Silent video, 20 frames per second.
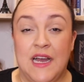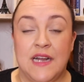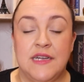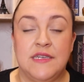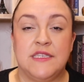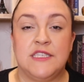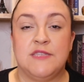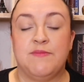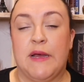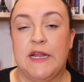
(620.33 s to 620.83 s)
and
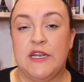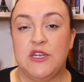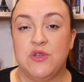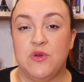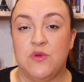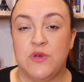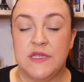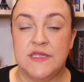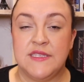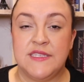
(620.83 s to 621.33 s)

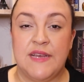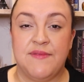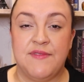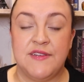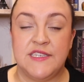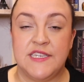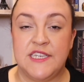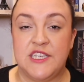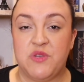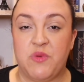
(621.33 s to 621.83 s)
dismantled in
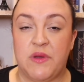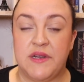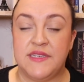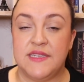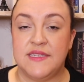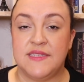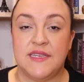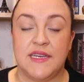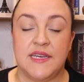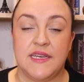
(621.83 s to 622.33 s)

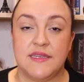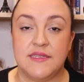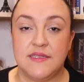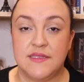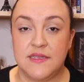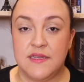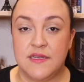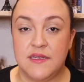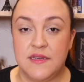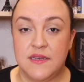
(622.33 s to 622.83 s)

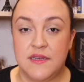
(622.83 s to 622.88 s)
1726.